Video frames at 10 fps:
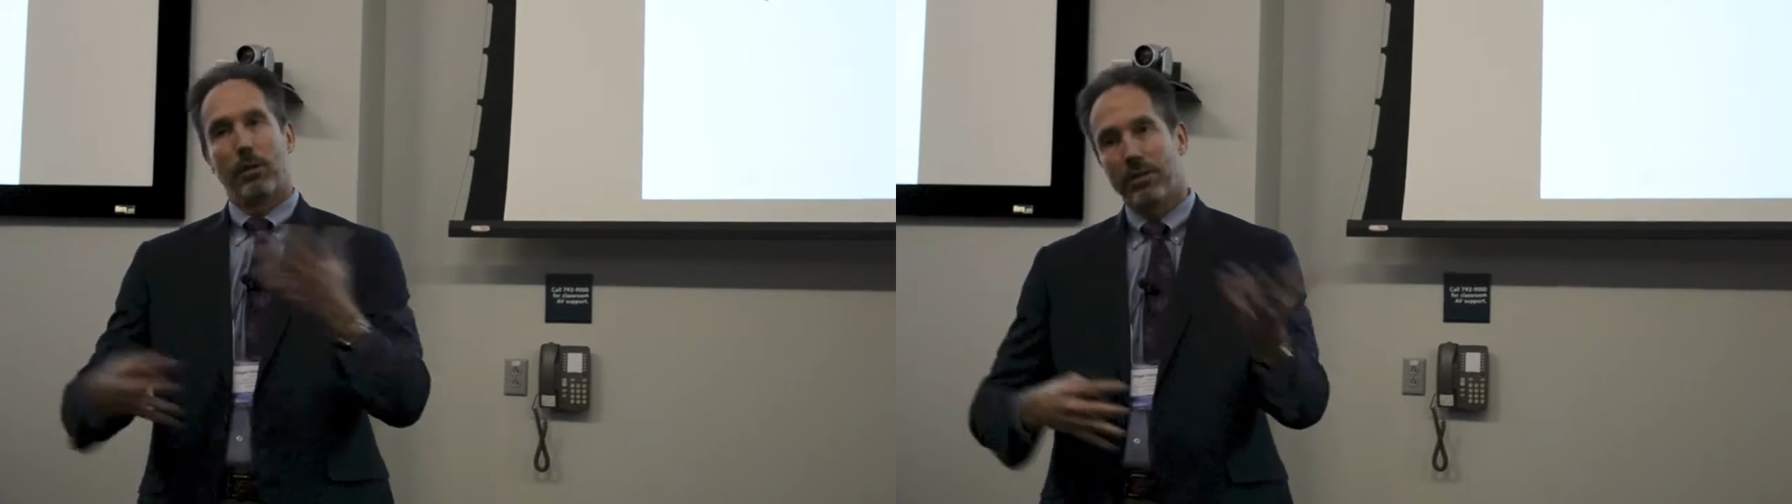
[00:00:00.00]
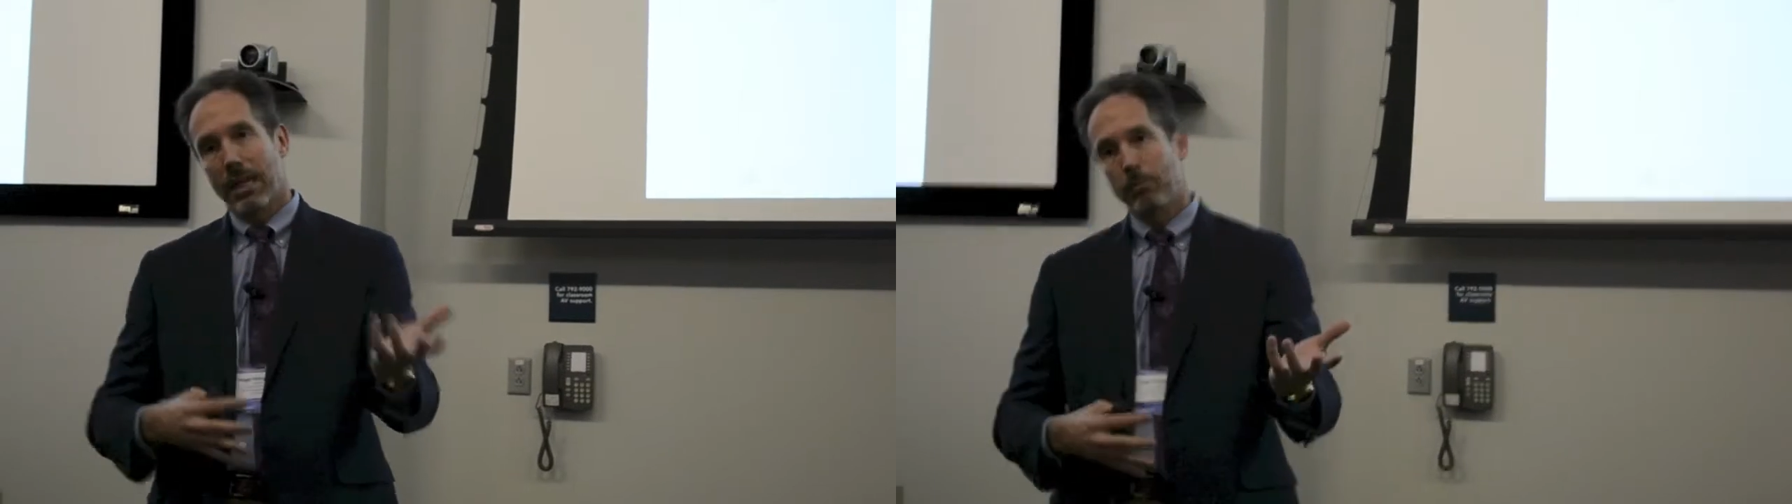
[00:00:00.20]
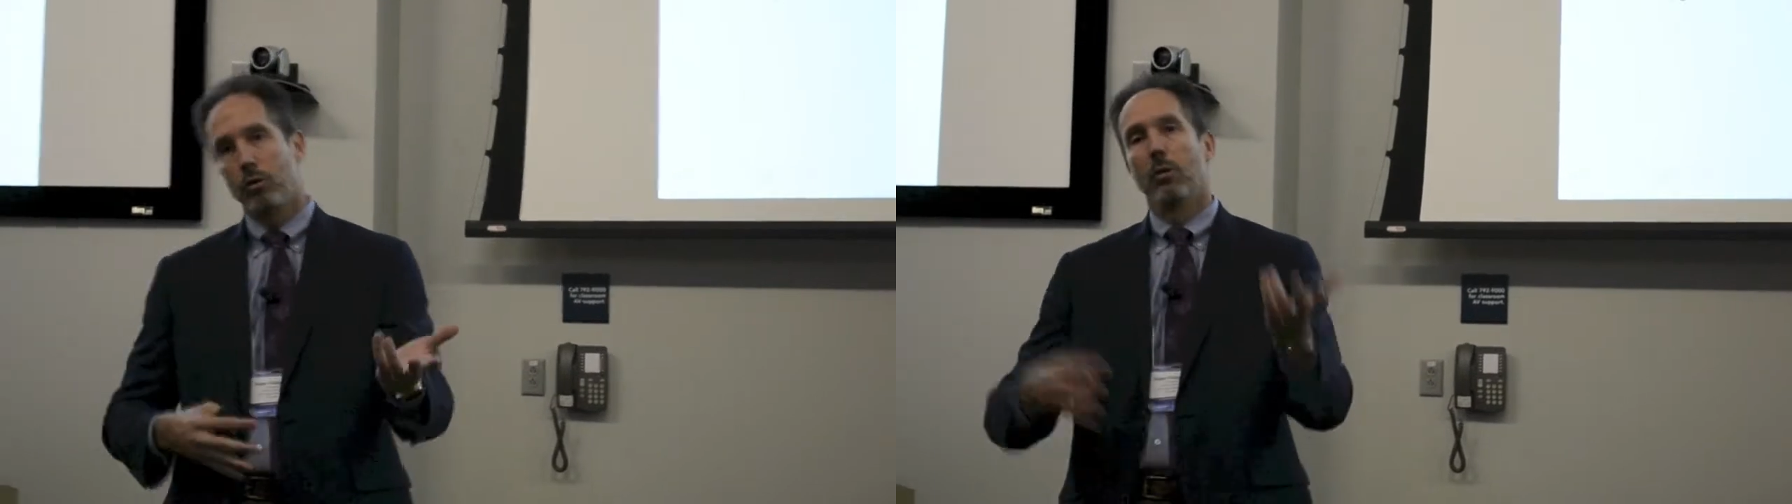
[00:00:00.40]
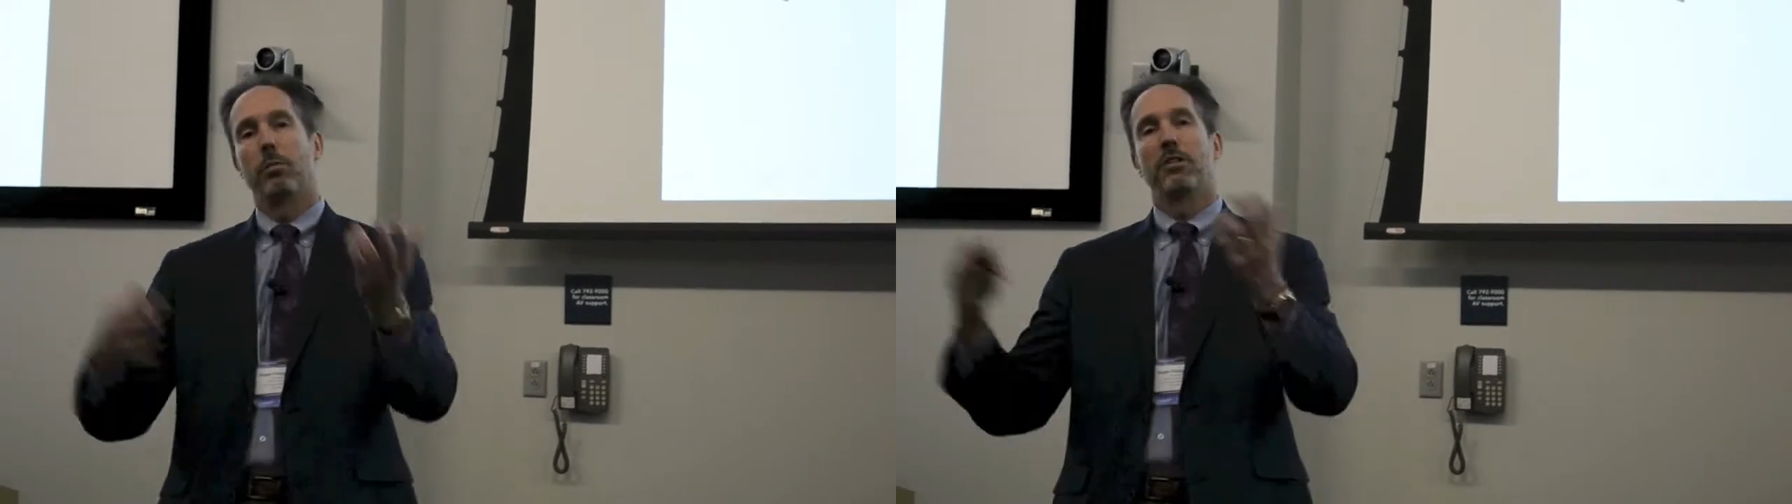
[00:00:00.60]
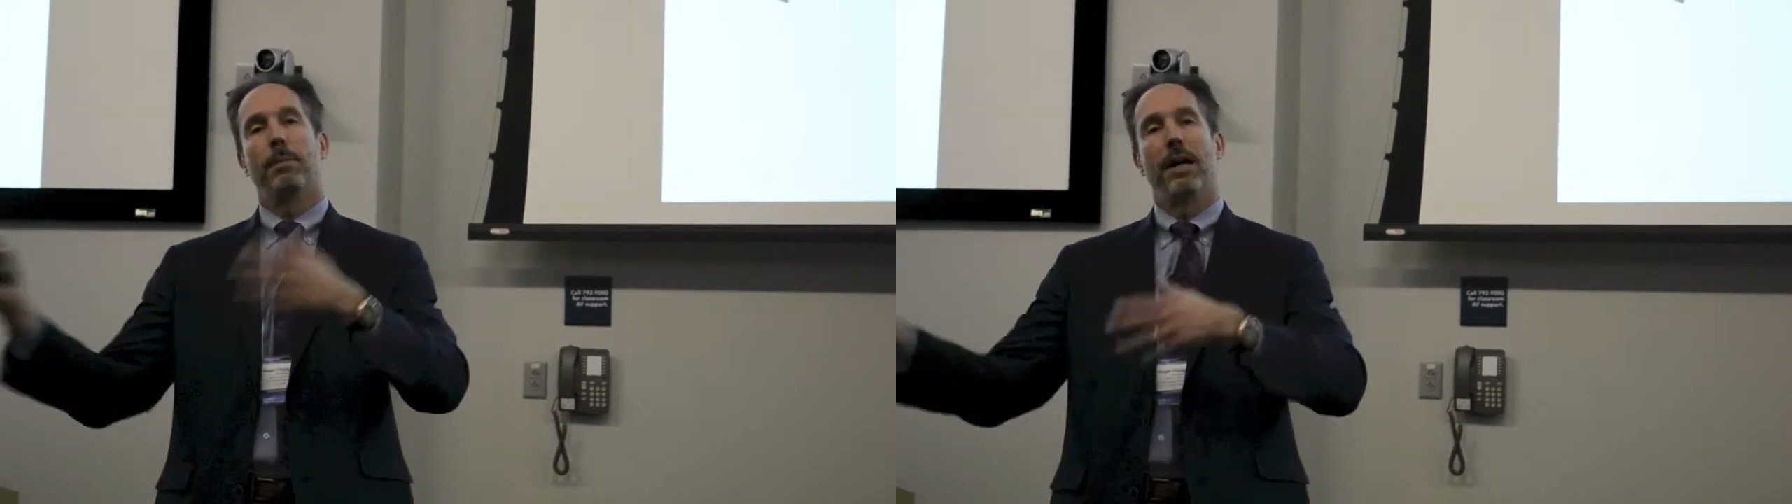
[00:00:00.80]
perceptual
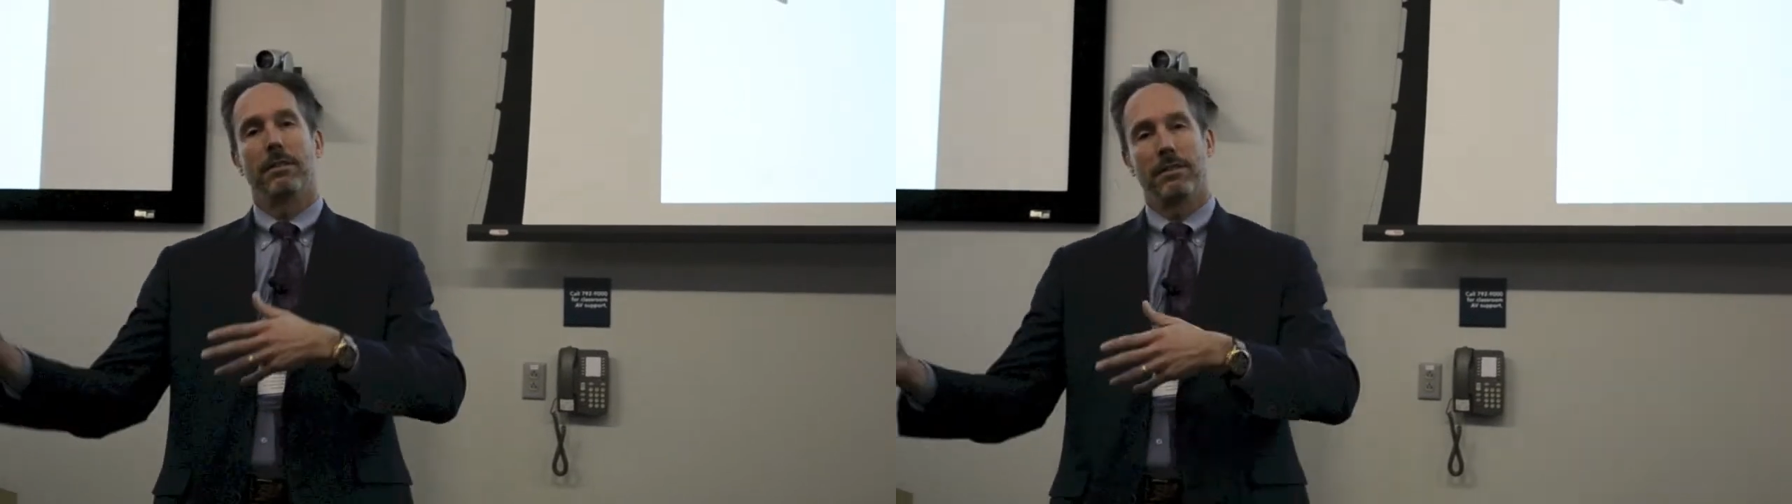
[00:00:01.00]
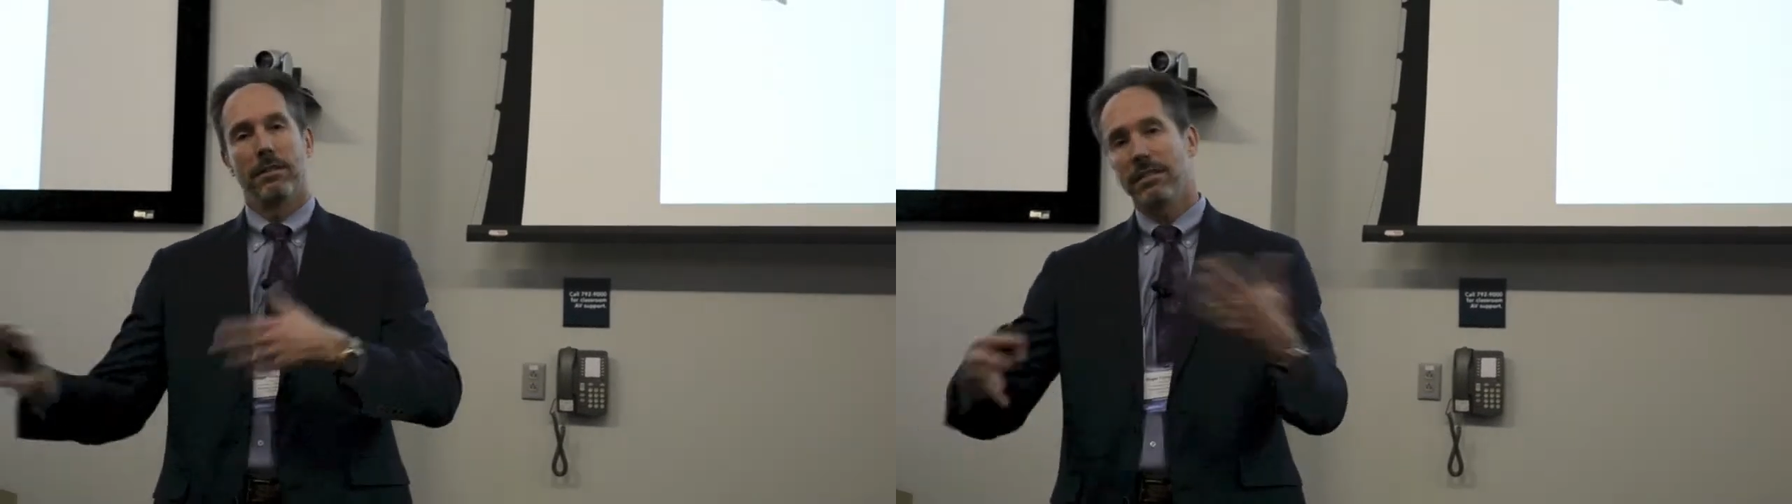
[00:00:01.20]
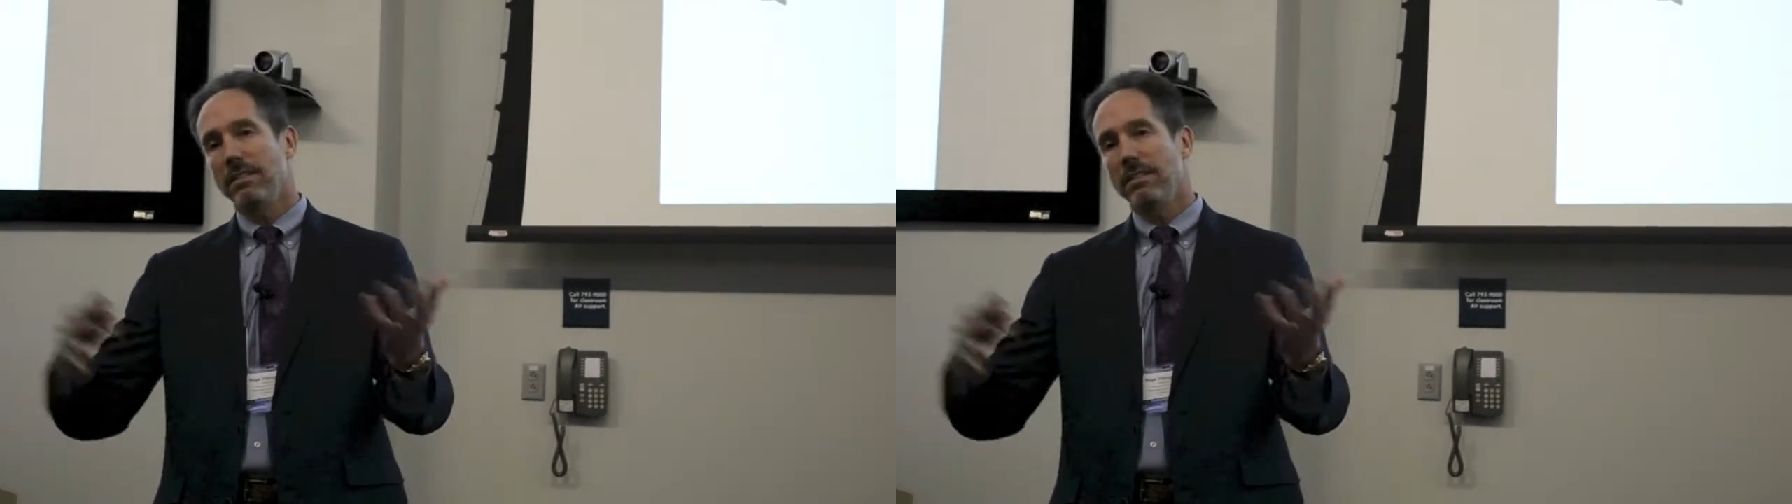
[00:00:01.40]
responses,